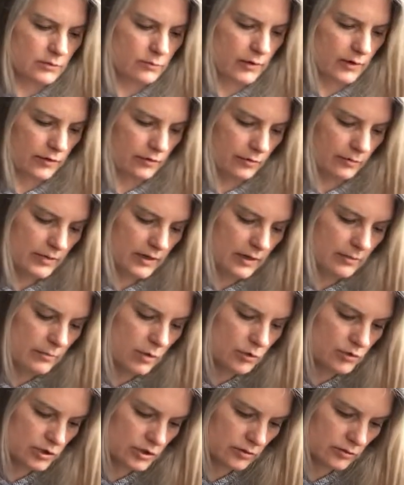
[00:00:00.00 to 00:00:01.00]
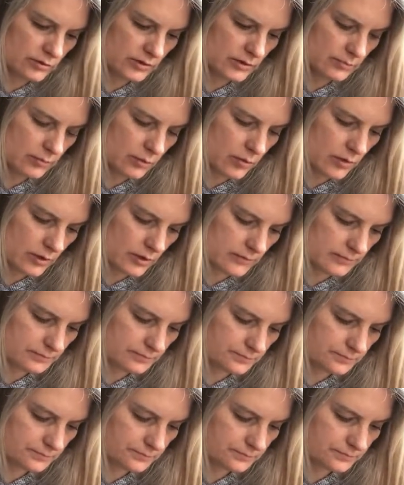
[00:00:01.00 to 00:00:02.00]
whether it be emotional support
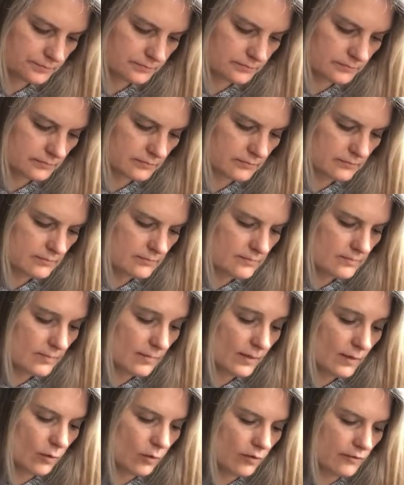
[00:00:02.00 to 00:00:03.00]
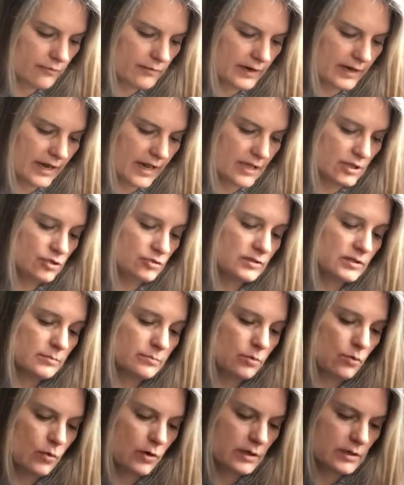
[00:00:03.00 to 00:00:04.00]
or financial
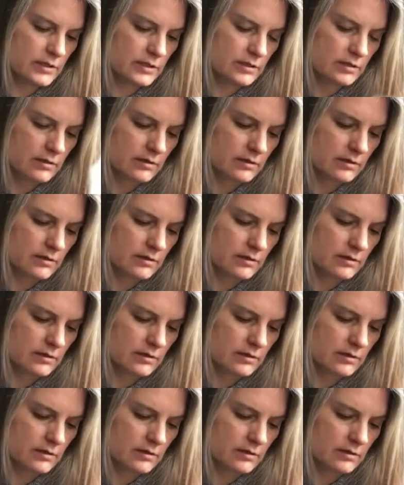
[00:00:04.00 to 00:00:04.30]
support